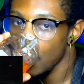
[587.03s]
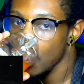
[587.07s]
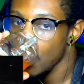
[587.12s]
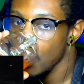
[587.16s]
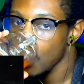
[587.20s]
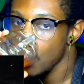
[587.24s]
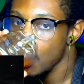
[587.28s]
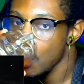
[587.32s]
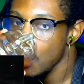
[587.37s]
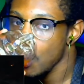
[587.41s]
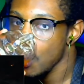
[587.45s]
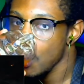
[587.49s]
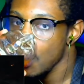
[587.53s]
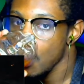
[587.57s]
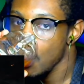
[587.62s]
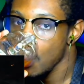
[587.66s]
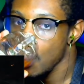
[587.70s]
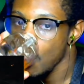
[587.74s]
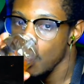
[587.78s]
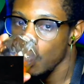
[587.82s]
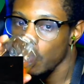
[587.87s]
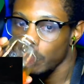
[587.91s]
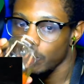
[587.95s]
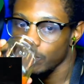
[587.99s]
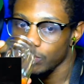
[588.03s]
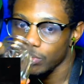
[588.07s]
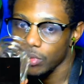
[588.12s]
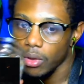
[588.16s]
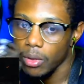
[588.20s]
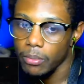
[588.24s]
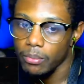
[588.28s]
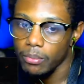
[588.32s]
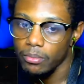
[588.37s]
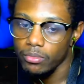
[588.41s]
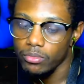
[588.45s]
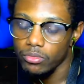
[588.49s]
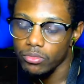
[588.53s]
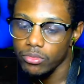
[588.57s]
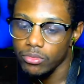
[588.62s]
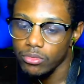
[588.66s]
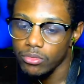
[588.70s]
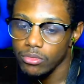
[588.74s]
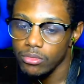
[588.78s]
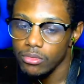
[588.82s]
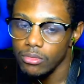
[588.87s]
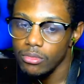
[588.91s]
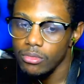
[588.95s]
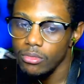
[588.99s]
If life is left
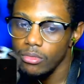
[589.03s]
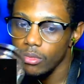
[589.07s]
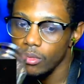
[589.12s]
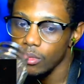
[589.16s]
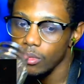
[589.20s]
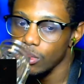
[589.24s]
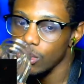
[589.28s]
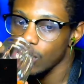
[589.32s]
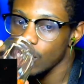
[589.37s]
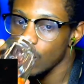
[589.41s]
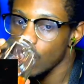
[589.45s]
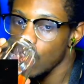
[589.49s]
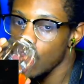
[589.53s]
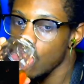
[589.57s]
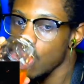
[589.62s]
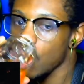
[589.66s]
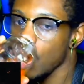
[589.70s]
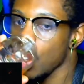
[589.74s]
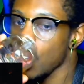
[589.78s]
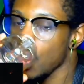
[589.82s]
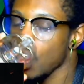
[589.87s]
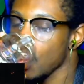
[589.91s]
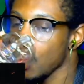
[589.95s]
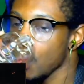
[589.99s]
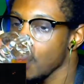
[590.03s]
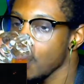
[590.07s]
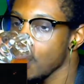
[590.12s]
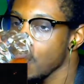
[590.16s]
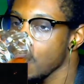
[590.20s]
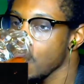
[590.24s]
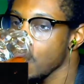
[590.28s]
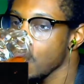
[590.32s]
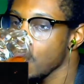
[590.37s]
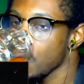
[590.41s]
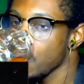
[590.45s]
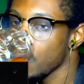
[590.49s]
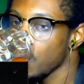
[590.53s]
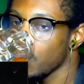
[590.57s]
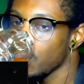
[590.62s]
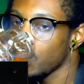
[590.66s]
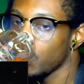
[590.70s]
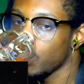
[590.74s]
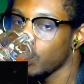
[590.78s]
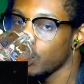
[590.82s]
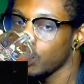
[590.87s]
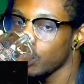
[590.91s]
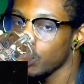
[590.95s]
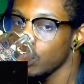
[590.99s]
unchecked, life will cease to
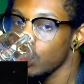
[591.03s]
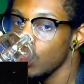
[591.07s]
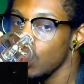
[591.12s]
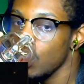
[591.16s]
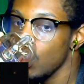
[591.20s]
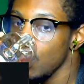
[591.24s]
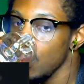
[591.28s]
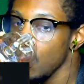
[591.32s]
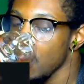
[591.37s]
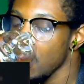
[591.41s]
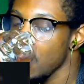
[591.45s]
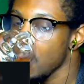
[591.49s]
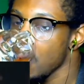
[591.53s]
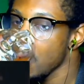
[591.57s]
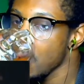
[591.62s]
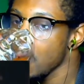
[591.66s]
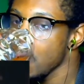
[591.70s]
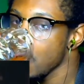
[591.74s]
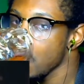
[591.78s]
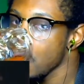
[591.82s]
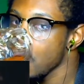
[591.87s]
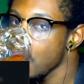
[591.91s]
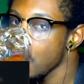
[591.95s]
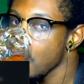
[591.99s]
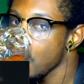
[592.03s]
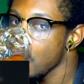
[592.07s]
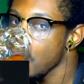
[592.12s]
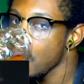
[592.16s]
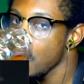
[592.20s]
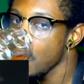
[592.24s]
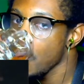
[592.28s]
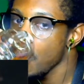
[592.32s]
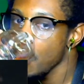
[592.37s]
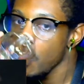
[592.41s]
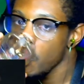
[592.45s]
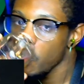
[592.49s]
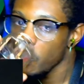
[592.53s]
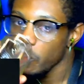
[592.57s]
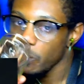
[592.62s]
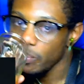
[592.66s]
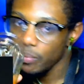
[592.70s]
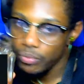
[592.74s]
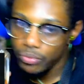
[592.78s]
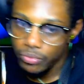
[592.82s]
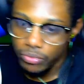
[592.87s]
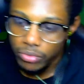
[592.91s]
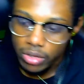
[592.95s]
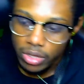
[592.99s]
exist. It needs
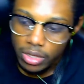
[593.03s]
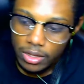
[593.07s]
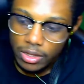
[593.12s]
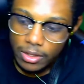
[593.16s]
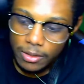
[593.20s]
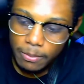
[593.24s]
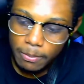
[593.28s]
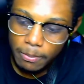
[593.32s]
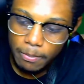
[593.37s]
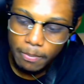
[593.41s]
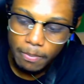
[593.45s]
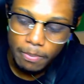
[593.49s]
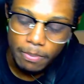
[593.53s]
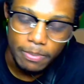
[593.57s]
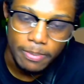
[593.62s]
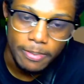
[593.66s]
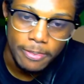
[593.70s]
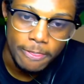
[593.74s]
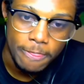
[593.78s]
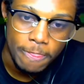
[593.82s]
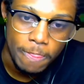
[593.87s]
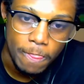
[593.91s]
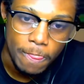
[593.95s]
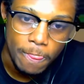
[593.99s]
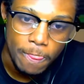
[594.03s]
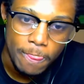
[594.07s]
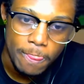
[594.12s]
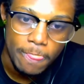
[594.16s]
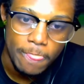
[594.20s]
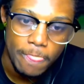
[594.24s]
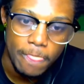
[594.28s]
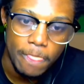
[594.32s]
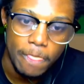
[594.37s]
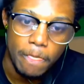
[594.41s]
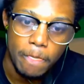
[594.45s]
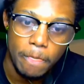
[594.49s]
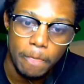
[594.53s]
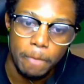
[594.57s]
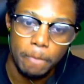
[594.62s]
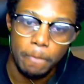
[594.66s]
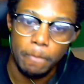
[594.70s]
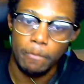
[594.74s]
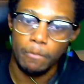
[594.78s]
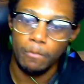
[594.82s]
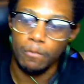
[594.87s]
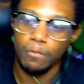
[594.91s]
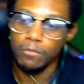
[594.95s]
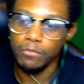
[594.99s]
correction. You don't know that!
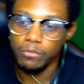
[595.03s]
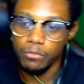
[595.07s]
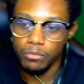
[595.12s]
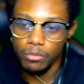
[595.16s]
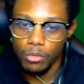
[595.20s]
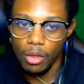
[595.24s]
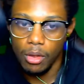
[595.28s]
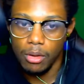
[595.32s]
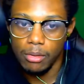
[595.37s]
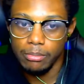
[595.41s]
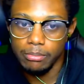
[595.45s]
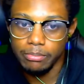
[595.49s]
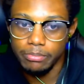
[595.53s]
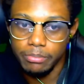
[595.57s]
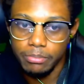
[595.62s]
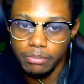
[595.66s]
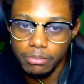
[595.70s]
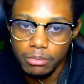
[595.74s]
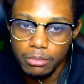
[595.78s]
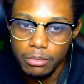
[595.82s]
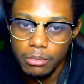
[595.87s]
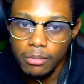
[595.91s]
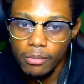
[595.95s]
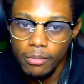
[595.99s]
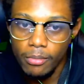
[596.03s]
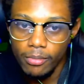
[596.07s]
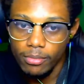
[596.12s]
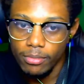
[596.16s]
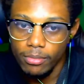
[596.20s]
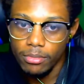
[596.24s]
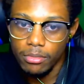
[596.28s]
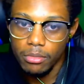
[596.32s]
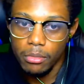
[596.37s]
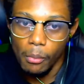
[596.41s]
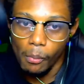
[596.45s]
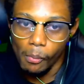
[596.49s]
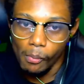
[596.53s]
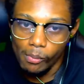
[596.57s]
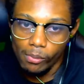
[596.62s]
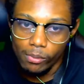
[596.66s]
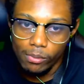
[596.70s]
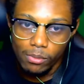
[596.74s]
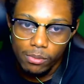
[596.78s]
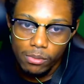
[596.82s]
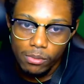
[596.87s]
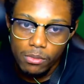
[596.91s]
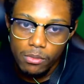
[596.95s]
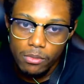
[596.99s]
I'm the
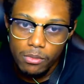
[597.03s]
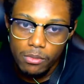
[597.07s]
only one